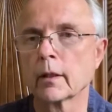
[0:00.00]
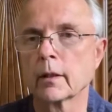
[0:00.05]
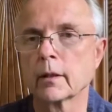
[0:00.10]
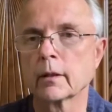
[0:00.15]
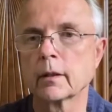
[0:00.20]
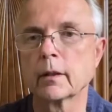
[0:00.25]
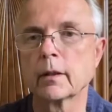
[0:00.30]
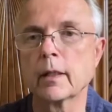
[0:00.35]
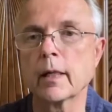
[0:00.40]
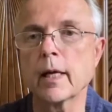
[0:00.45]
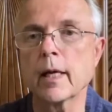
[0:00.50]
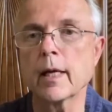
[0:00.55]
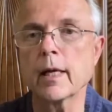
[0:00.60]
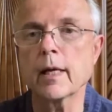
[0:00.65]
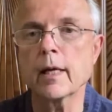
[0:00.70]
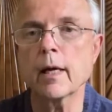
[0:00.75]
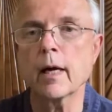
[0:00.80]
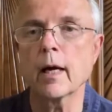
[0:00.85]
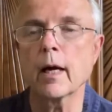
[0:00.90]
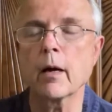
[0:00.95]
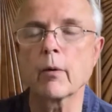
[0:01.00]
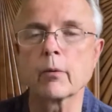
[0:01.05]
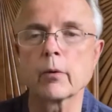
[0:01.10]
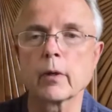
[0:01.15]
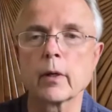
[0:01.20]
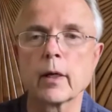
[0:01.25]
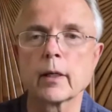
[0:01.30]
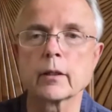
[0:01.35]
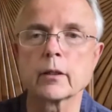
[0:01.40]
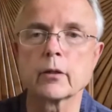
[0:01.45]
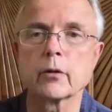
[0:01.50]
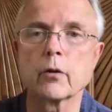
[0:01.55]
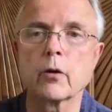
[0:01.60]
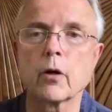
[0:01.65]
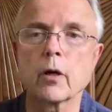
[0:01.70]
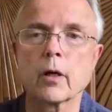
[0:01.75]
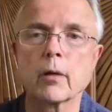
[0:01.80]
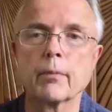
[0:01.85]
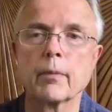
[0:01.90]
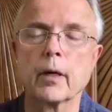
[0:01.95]
Today, I would like to
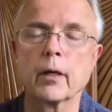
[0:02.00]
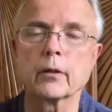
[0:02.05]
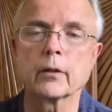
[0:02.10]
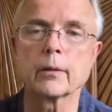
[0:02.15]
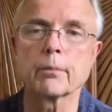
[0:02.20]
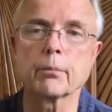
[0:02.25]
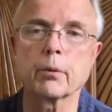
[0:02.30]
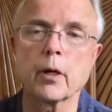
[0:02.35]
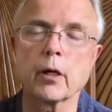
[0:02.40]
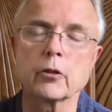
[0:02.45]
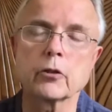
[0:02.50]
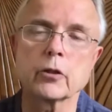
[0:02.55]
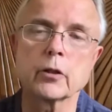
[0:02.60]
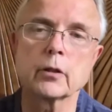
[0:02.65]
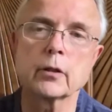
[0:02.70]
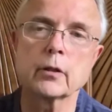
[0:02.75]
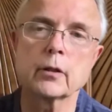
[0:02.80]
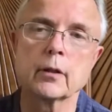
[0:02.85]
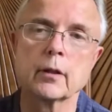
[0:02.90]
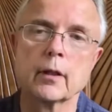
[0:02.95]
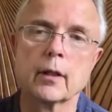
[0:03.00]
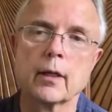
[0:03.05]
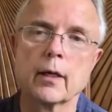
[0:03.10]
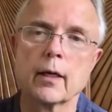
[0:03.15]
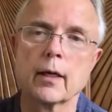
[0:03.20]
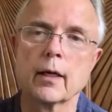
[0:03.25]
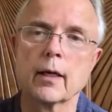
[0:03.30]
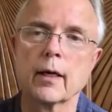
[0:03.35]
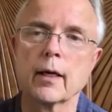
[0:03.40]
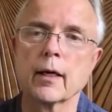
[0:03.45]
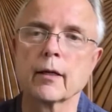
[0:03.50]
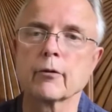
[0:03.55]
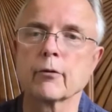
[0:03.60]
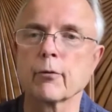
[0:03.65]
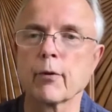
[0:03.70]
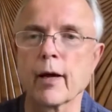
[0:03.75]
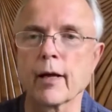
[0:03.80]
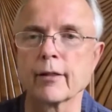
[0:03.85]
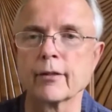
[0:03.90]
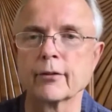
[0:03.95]
talk about depression and
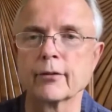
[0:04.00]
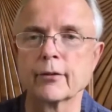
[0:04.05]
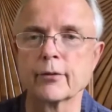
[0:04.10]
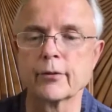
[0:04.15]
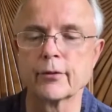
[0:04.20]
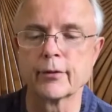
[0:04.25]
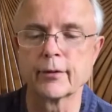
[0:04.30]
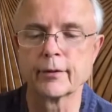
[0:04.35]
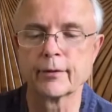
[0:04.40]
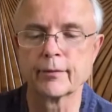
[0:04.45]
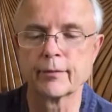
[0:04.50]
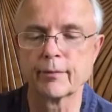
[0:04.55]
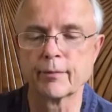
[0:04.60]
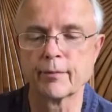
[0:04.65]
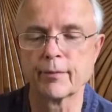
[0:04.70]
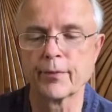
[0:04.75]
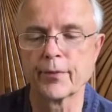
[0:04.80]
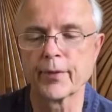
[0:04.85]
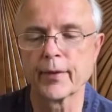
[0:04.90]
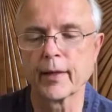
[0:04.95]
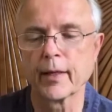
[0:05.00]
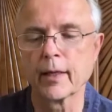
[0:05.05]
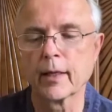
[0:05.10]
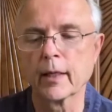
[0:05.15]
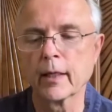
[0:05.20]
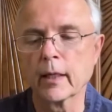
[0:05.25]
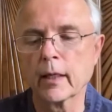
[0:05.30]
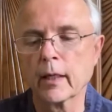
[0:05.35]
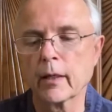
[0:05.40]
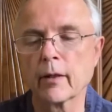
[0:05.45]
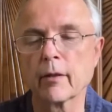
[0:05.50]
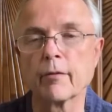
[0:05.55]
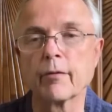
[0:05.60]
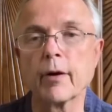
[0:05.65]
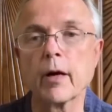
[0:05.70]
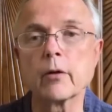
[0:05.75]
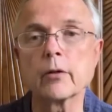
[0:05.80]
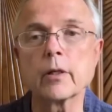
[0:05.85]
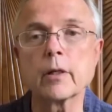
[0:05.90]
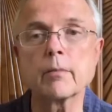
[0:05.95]
gratitude. The
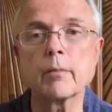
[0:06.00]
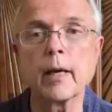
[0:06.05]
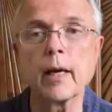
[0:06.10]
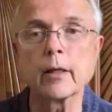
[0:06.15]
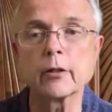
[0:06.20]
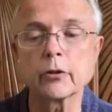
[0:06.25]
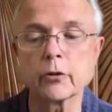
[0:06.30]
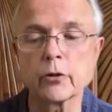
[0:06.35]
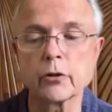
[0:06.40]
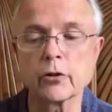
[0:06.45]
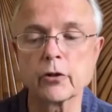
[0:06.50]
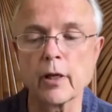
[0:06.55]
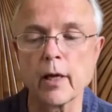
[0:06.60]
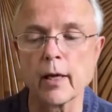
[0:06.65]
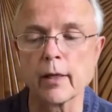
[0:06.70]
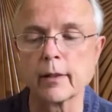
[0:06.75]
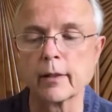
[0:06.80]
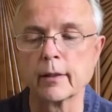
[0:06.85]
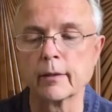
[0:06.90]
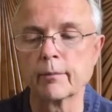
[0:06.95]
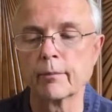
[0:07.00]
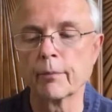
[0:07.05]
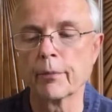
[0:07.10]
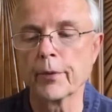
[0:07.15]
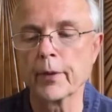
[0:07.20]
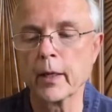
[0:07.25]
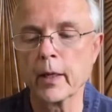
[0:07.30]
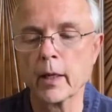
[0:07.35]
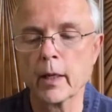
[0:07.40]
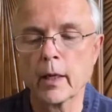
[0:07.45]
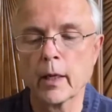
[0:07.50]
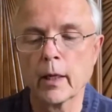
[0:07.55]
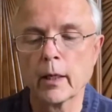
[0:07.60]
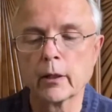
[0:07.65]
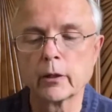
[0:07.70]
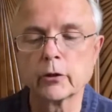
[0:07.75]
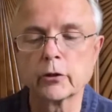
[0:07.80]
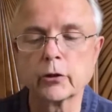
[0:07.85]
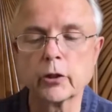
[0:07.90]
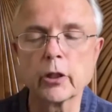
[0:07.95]
founding master said,
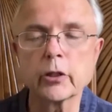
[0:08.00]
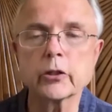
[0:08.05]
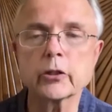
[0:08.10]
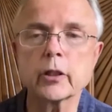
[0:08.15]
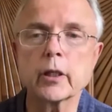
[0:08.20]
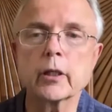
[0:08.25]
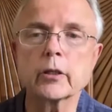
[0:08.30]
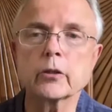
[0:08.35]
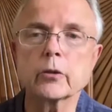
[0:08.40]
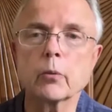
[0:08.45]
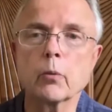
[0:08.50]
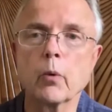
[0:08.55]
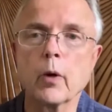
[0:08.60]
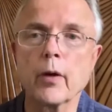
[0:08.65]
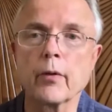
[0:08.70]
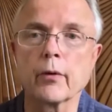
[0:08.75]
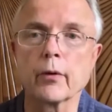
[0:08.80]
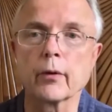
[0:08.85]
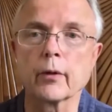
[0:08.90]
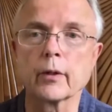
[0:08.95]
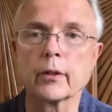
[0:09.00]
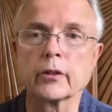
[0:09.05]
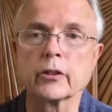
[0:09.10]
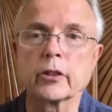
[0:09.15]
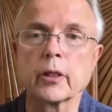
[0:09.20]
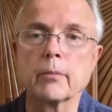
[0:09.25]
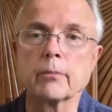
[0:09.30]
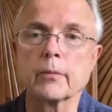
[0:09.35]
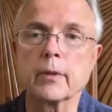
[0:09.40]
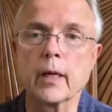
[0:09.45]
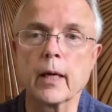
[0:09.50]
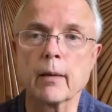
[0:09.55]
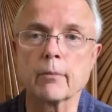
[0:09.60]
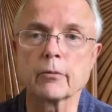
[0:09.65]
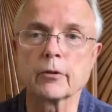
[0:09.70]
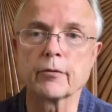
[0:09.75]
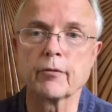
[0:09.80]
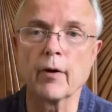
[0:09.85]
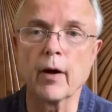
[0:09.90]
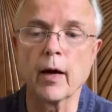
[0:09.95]
"Just as the weather is
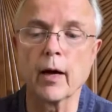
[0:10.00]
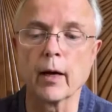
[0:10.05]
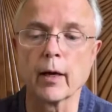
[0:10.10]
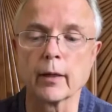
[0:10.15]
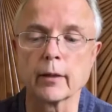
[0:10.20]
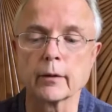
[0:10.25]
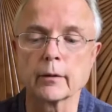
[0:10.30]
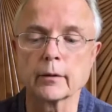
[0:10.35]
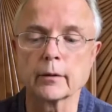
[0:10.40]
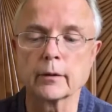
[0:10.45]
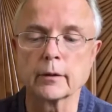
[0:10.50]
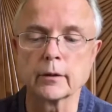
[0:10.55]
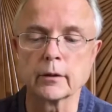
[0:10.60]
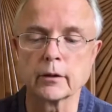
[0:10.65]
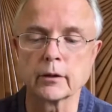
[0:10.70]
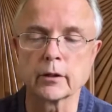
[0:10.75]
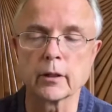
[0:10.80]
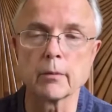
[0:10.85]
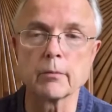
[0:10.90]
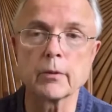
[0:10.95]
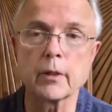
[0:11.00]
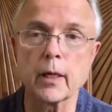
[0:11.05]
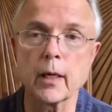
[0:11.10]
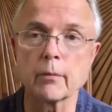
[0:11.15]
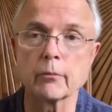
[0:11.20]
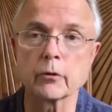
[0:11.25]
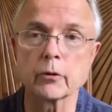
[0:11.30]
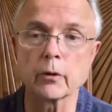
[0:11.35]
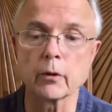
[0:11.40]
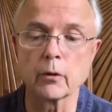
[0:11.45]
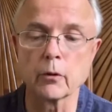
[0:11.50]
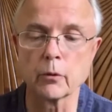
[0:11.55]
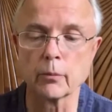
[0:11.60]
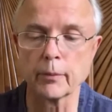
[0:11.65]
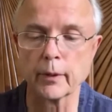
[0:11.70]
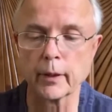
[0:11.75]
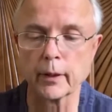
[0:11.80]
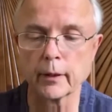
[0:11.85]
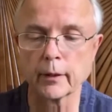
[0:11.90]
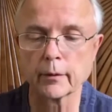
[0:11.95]
sometimes fine and sometimes
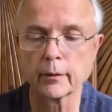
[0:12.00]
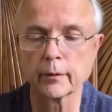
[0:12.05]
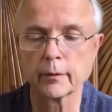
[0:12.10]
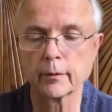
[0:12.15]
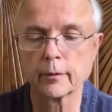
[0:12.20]
gloomy,